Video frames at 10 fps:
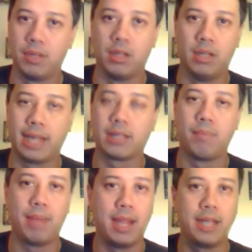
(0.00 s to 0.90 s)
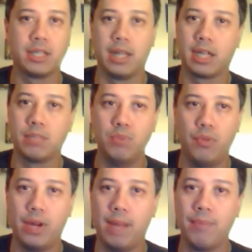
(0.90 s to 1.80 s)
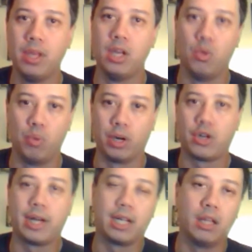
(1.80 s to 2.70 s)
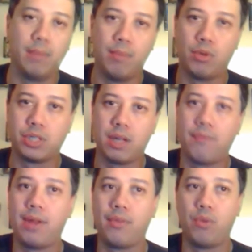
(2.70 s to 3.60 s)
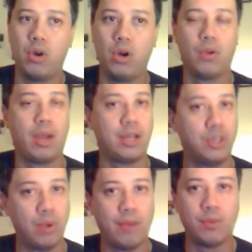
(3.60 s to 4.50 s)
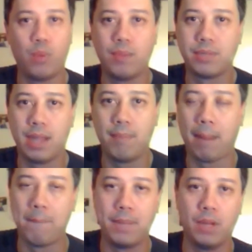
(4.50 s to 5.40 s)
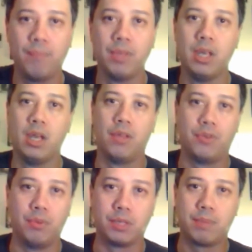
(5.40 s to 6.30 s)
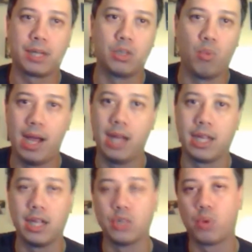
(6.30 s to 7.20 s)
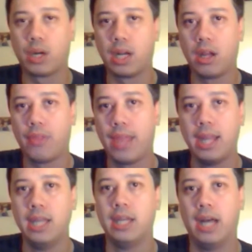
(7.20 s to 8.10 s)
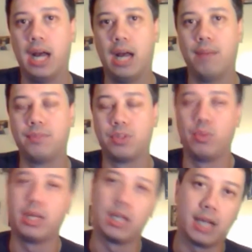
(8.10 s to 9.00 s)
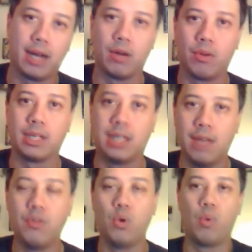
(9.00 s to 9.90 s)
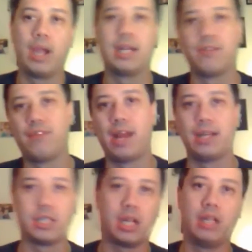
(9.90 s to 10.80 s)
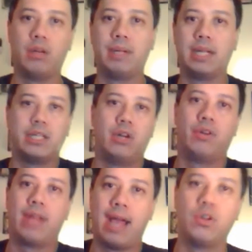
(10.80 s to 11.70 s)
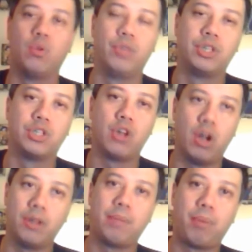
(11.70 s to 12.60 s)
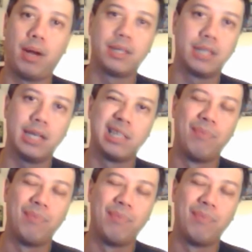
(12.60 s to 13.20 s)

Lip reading: like the page, like us moving up. We're going to try to get a little bit more stuff down the road. I do have a website being built through Spectre Wow. He is working on that, so we can kind of give you a way to find us a little bit easier and avenue. This is all in the process,